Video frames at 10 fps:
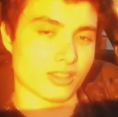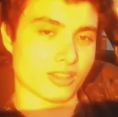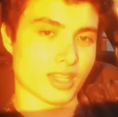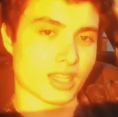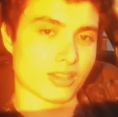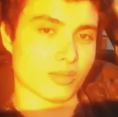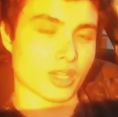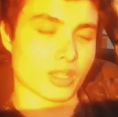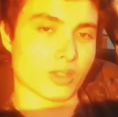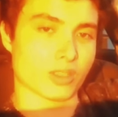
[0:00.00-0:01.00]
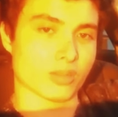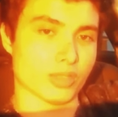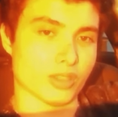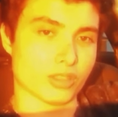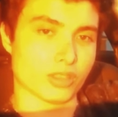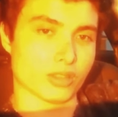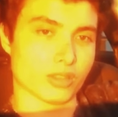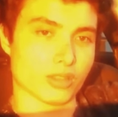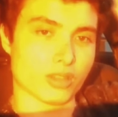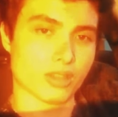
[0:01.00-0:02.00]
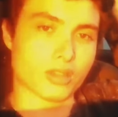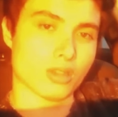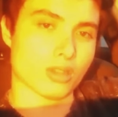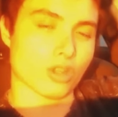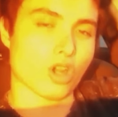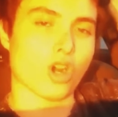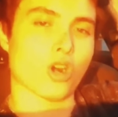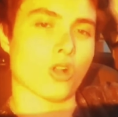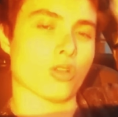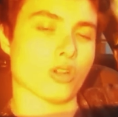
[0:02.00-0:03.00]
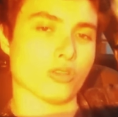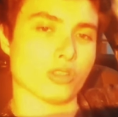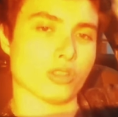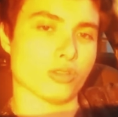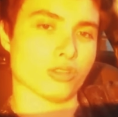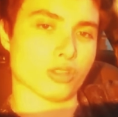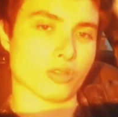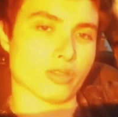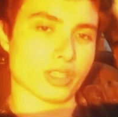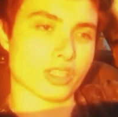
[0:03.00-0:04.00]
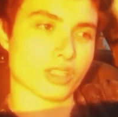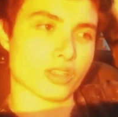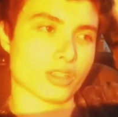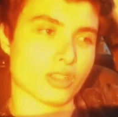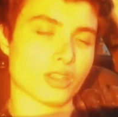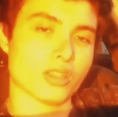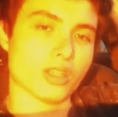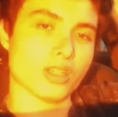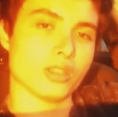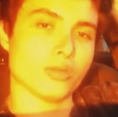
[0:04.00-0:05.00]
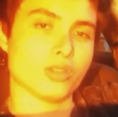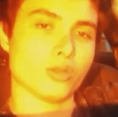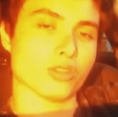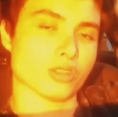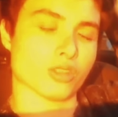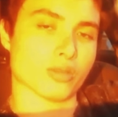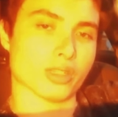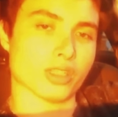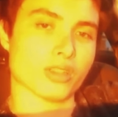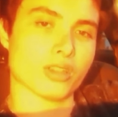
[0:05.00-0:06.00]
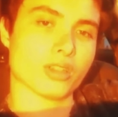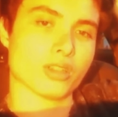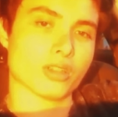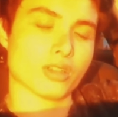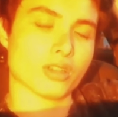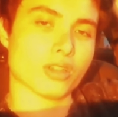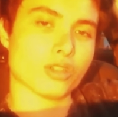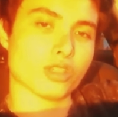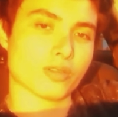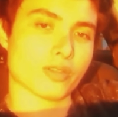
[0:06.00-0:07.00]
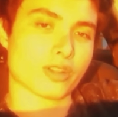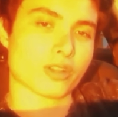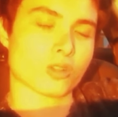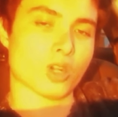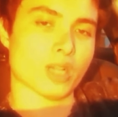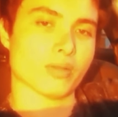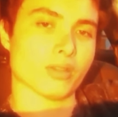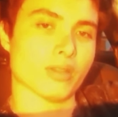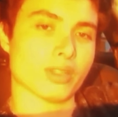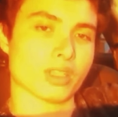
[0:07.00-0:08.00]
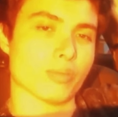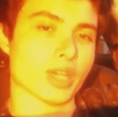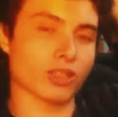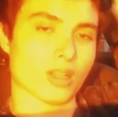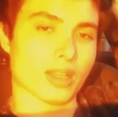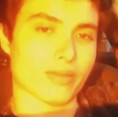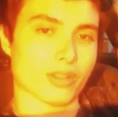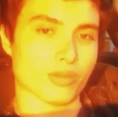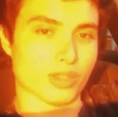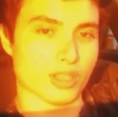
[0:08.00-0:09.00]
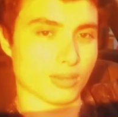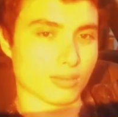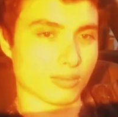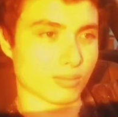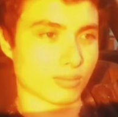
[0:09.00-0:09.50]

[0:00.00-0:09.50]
exacting my retribution on all those who deserve it. And you do deserve it, just for the crime of living a better life than me.